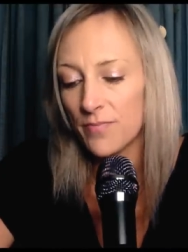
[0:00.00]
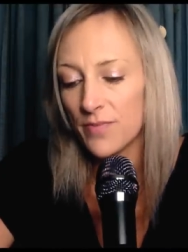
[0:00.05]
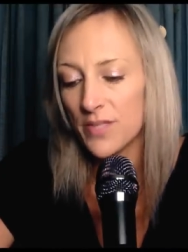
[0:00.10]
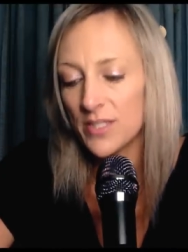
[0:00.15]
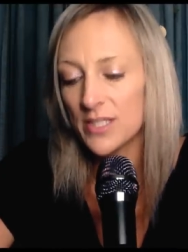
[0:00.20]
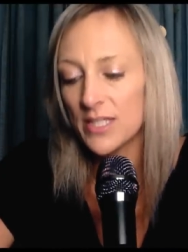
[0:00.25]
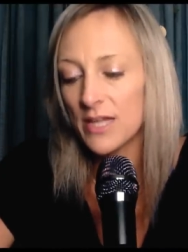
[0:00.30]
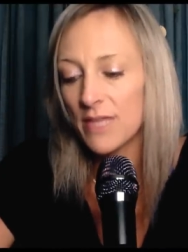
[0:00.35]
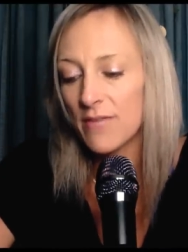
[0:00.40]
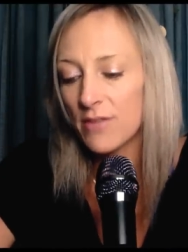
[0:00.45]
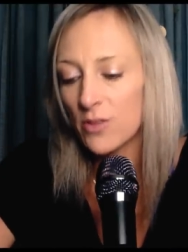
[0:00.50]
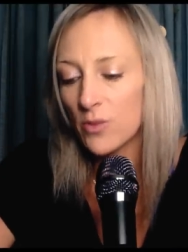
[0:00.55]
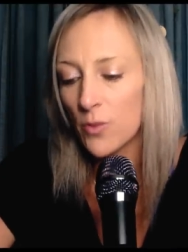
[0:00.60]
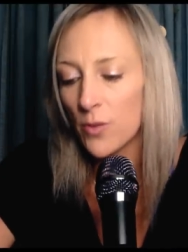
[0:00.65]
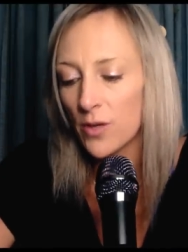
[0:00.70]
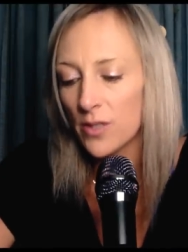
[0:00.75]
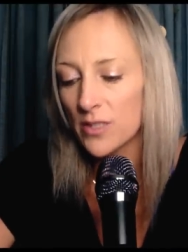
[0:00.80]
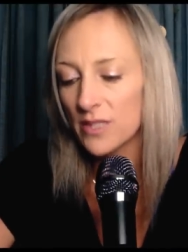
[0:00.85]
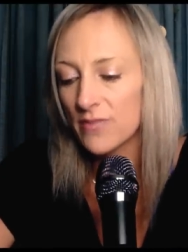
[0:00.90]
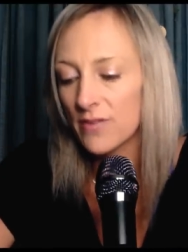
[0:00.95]
These seven
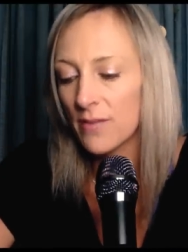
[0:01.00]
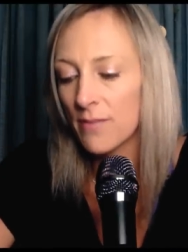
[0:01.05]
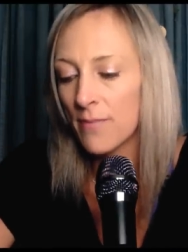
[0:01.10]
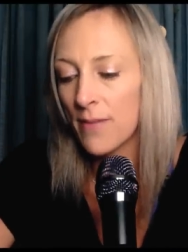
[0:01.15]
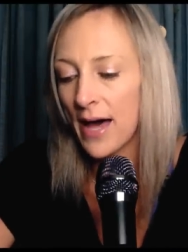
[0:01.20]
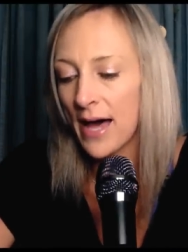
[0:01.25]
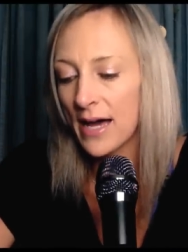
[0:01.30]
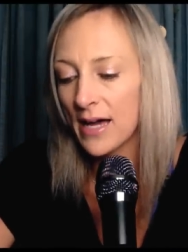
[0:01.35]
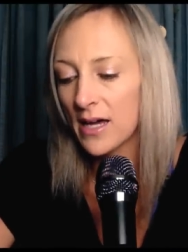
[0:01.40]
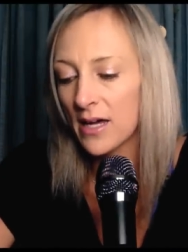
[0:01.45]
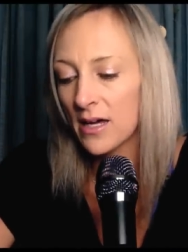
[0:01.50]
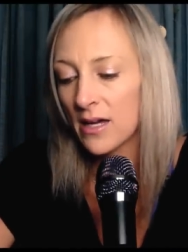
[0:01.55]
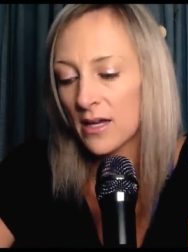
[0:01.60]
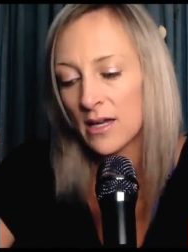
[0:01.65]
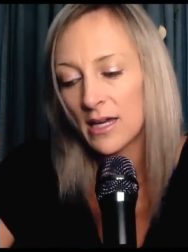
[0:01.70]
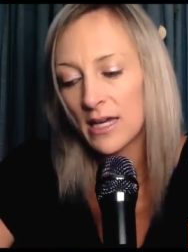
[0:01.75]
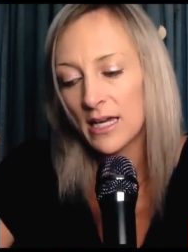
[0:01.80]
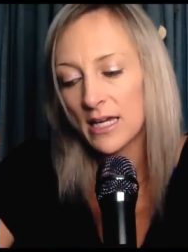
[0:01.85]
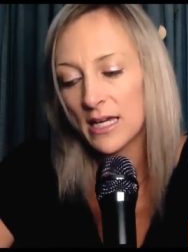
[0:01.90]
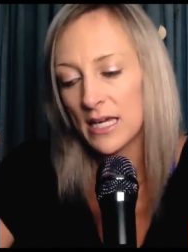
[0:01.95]
lords have come back
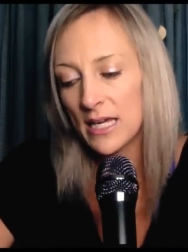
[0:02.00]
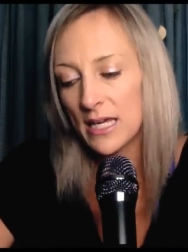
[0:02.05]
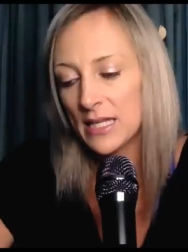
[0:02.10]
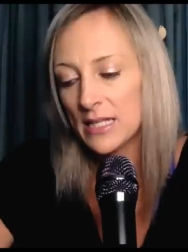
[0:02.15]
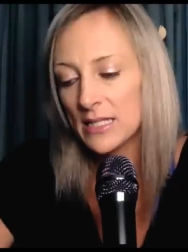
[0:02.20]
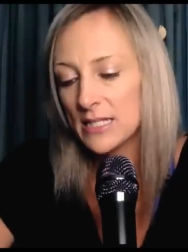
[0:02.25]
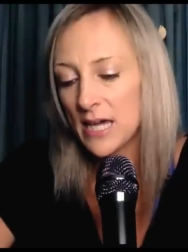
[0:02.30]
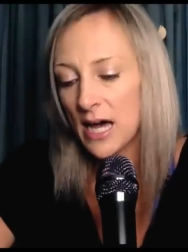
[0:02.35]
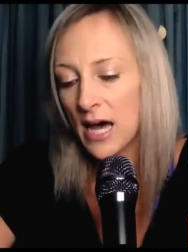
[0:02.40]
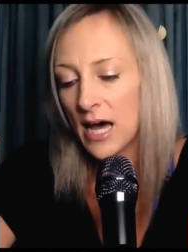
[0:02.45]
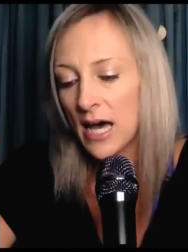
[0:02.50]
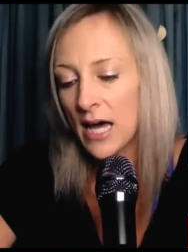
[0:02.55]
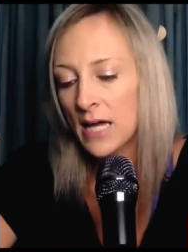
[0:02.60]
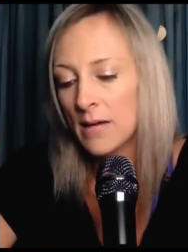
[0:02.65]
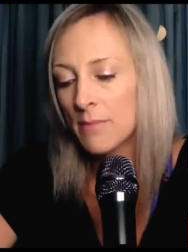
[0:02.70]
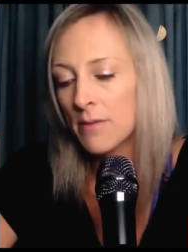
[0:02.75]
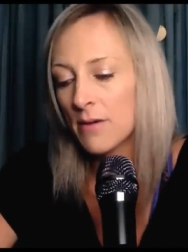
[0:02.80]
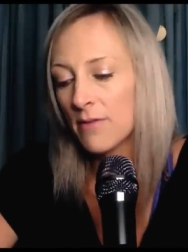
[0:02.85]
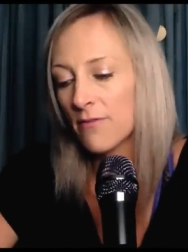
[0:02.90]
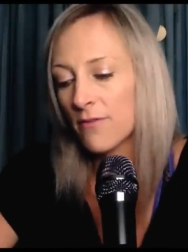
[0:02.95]
in
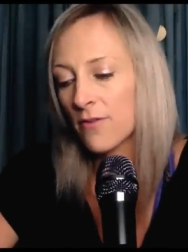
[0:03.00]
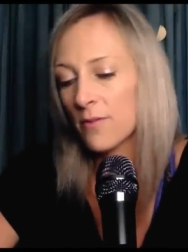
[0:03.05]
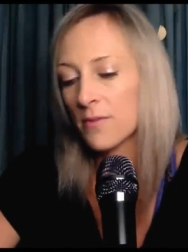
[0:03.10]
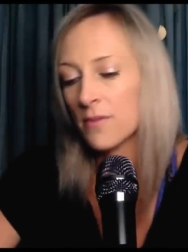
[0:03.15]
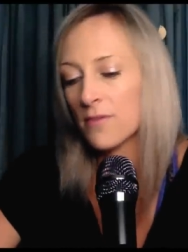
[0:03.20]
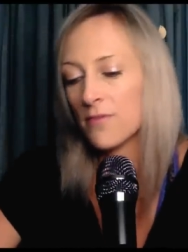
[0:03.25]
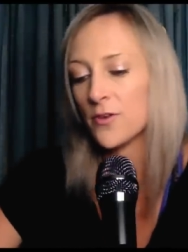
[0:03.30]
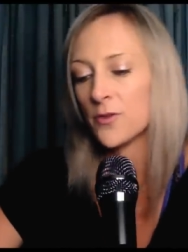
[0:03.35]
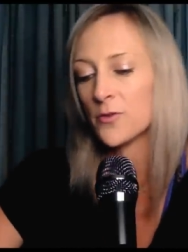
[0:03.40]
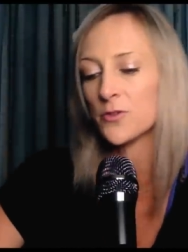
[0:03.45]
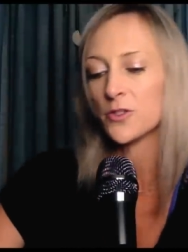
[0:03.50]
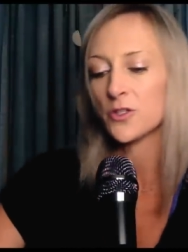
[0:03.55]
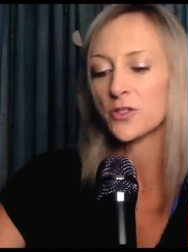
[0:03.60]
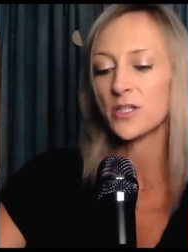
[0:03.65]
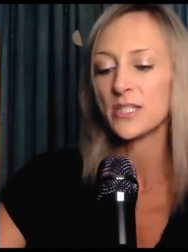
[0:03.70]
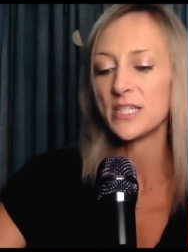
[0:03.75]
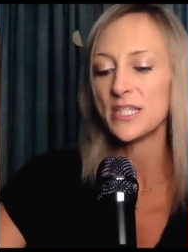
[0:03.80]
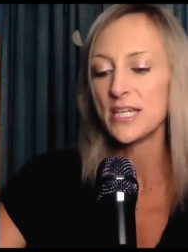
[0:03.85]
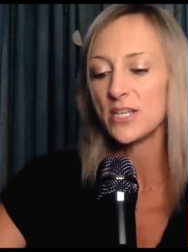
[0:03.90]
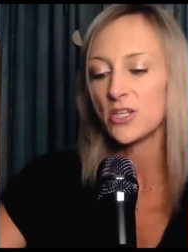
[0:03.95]
time from the future
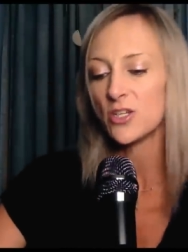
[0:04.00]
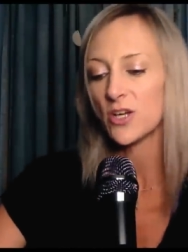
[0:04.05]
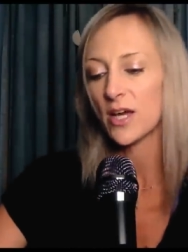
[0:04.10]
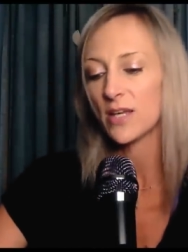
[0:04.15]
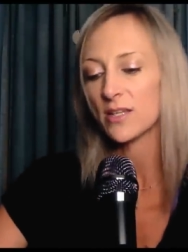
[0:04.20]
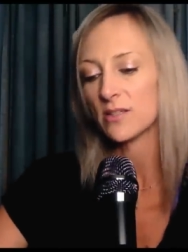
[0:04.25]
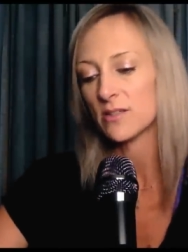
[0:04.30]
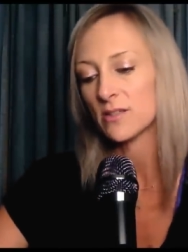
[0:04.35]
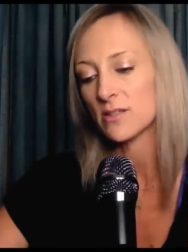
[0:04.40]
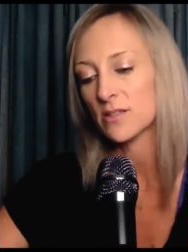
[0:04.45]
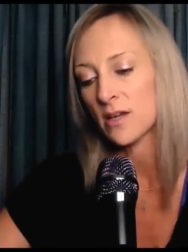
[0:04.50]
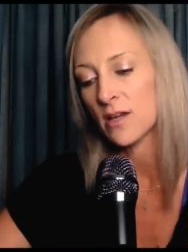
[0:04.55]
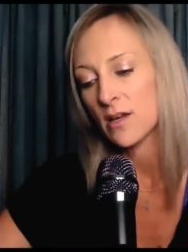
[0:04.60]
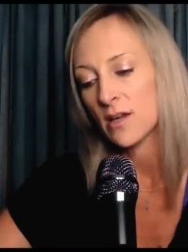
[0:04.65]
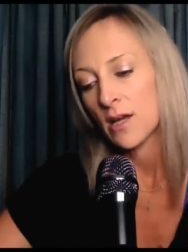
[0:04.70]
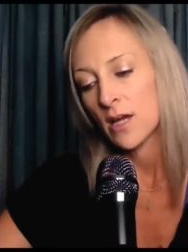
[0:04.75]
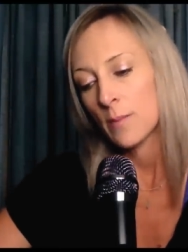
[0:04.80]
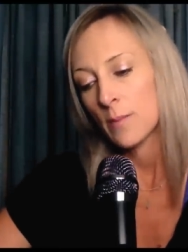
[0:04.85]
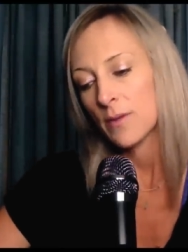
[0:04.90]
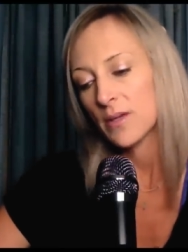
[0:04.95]
to teach us
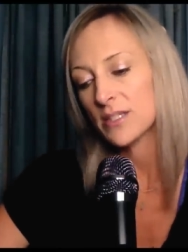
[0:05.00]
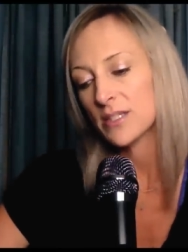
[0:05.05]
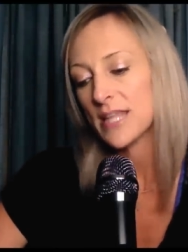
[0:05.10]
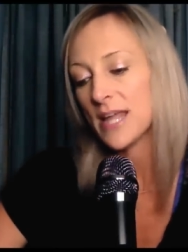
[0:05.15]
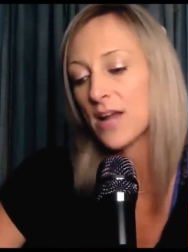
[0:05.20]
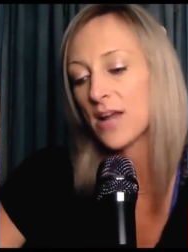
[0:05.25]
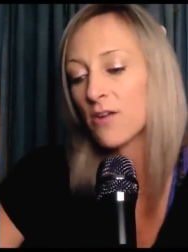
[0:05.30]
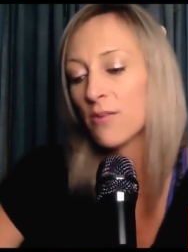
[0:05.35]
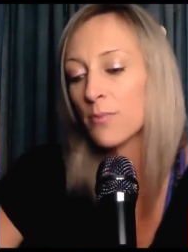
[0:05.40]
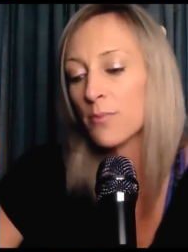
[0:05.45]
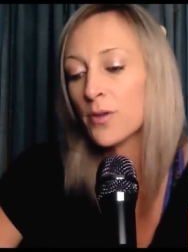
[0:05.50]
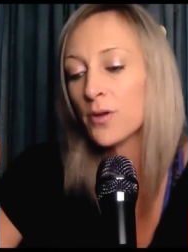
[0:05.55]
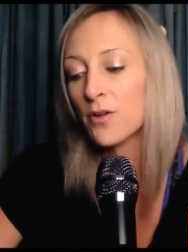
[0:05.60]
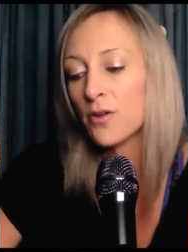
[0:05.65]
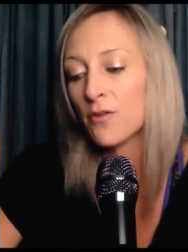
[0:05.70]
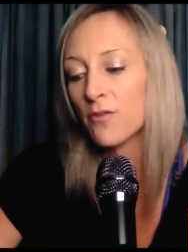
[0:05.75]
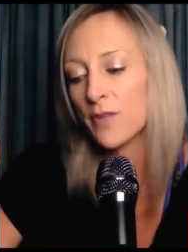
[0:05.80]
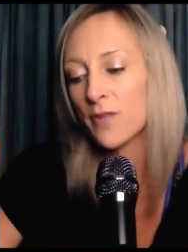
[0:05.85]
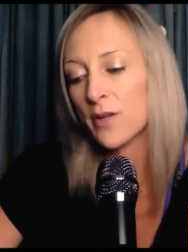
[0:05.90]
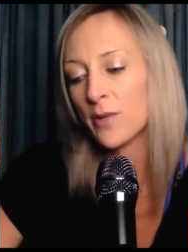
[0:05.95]
because they are
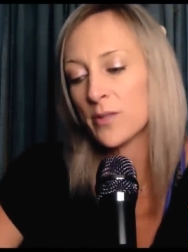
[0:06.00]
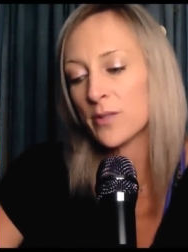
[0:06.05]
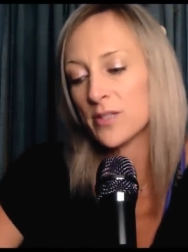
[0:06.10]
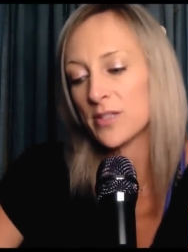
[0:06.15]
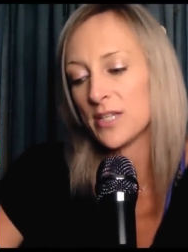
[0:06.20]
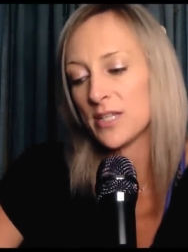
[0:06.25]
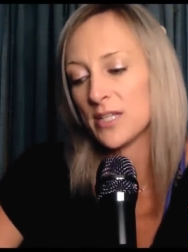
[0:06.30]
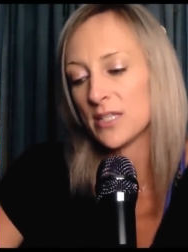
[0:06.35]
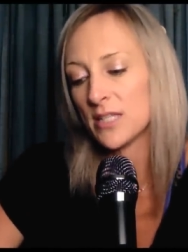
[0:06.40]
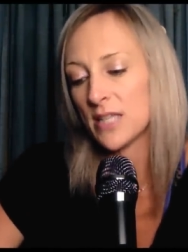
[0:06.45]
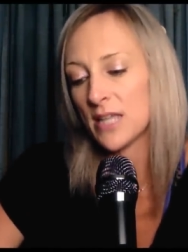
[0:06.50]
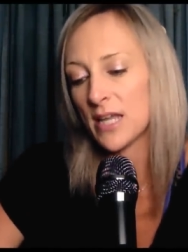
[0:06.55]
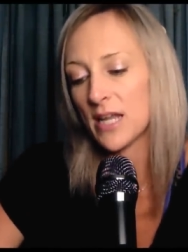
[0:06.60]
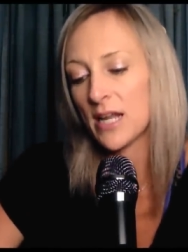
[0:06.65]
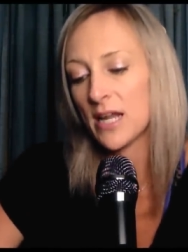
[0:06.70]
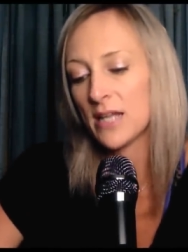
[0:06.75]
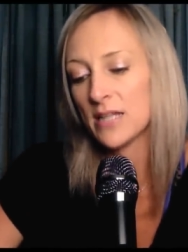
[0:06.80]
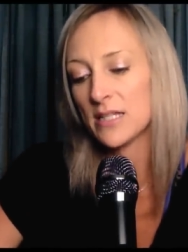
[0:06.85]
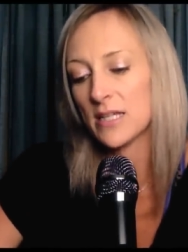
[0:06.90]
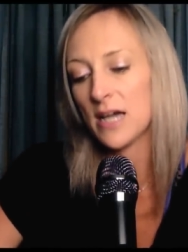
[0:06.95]
pure frequencies. They
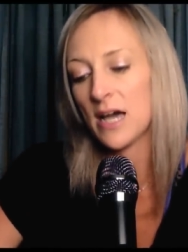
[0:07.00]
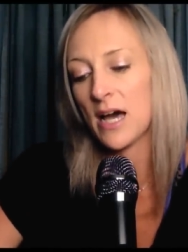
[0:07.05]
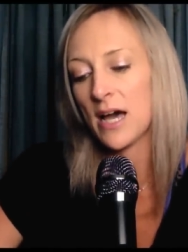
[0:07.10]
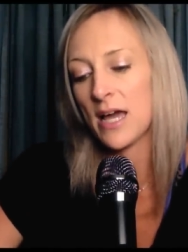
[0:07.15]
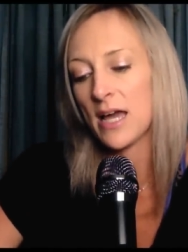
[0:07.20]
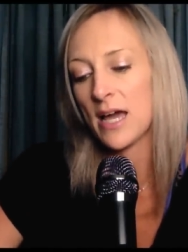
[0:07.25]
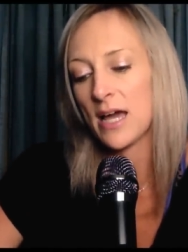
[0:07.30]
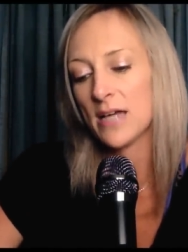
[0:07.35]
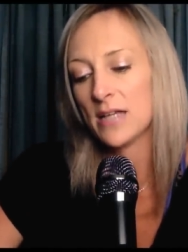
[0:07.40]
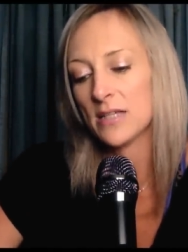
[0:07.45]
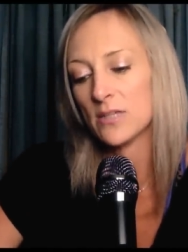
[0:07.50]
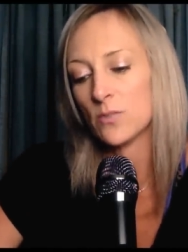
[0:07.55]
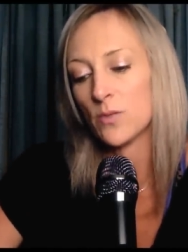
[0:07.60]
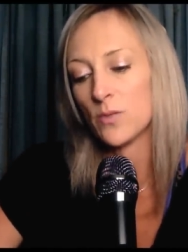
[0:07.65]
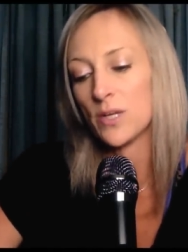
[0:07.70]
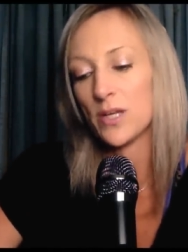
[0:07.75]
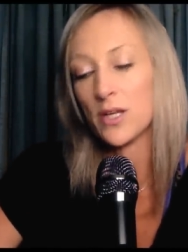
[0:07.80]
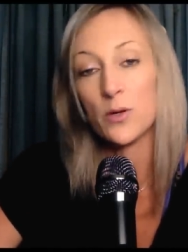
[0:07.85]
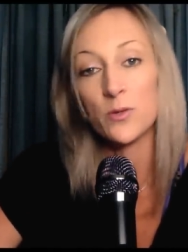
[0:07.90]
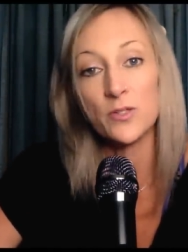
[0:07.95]
cannot die as
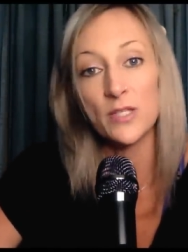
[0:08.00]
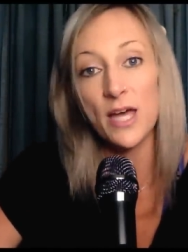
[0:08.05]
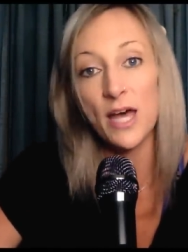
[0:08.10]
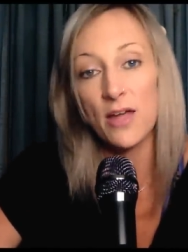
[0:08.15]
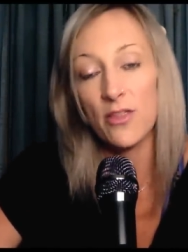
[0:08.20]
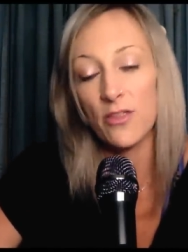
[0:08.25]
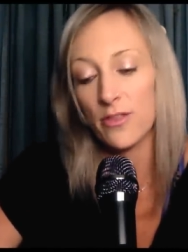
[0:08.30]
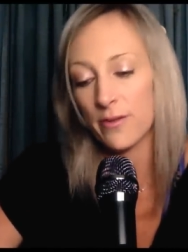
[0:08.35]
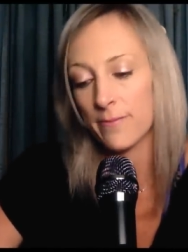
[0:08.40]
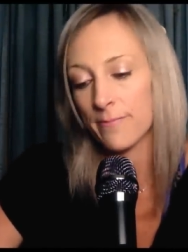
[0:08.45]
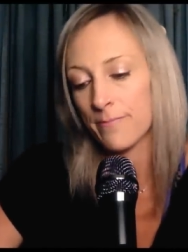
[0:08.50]
we know death.